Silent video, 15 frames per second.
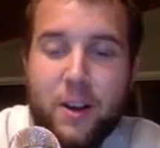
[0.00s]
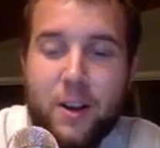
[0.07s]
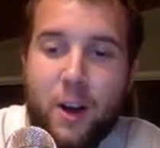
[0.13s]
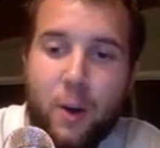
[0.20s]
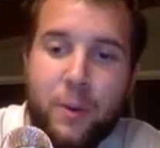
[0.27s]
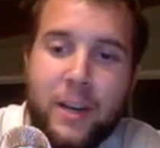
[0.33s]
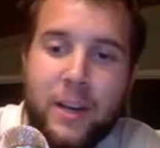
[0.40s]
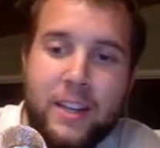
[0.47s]

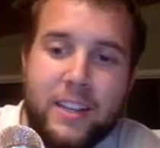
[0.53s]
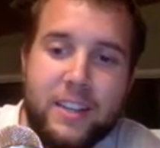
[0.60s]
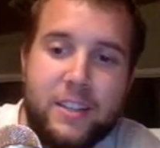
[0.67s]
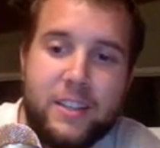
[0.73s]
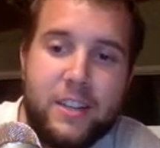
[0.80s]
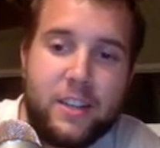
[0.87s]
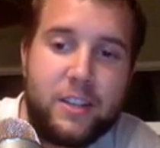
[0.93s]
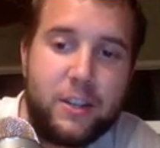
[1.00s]
All we needed
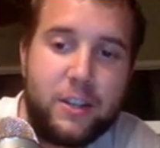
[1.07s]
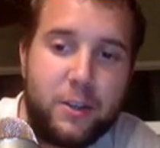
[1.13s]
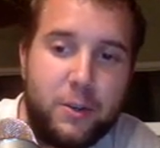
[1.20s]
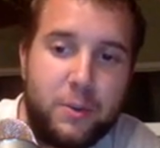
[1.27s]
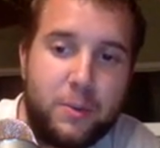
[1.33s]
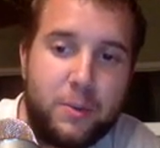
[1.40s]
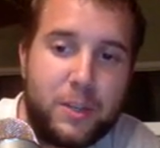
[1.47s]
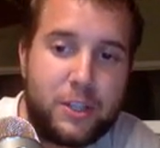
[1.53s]
to
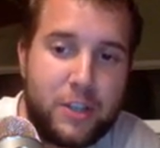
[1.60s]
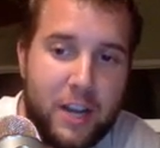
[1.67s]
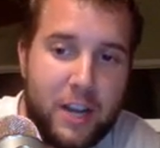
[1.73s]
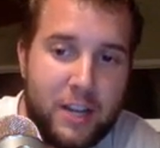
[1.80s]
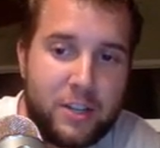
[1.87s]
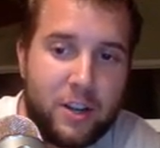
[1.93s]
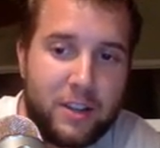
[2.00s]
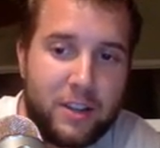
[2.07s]
do was
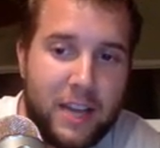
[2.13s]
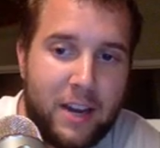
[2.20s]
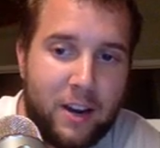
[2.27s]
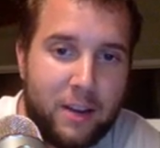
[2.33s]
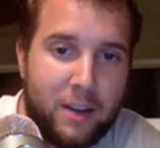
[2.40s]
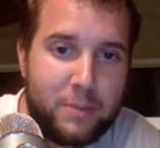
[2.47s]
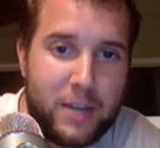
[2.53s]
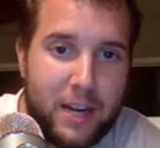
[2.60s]
change on that
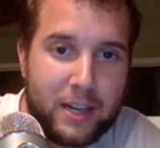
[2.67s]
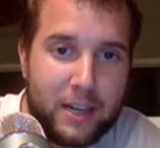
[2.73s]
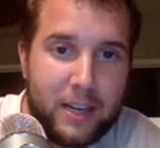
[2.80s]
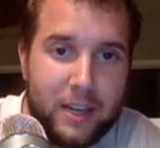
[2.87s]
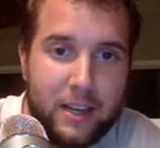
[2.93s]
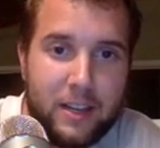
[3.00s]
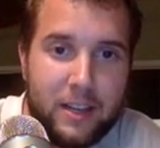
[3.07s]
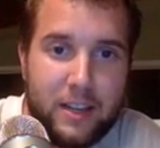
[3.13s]
object
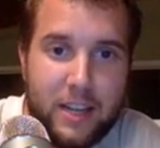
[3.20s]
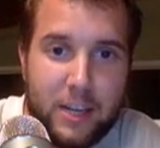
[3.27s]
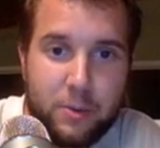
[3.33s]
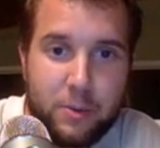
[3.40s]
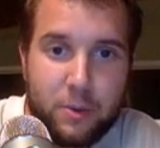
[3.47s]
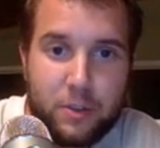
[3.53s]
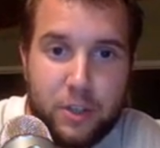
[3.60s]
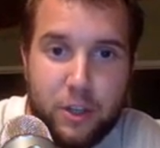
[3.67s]

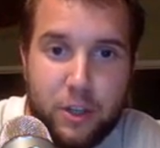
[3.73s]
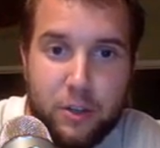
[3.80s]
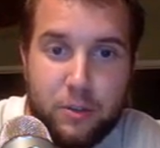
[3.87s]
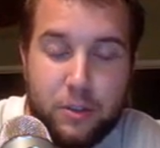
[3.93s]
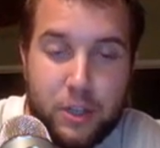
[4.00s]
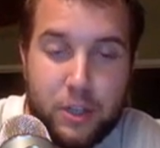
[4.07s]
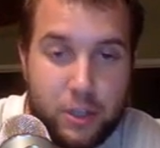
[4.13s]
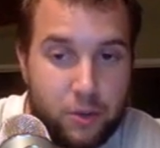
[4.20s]
equal to
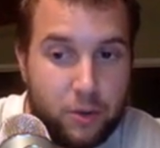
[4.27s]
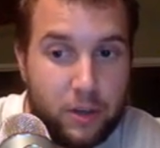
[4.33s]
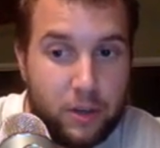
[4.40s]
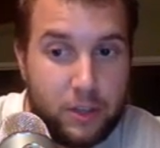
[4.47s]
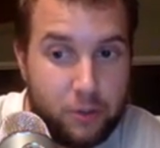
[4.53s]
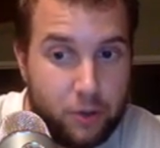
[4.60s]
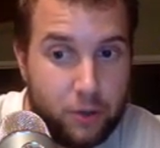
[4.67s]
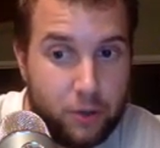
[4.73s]
destroy
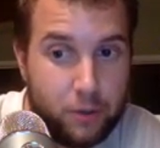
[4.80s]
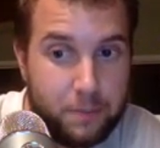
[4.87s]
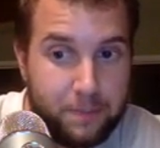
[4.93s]
true.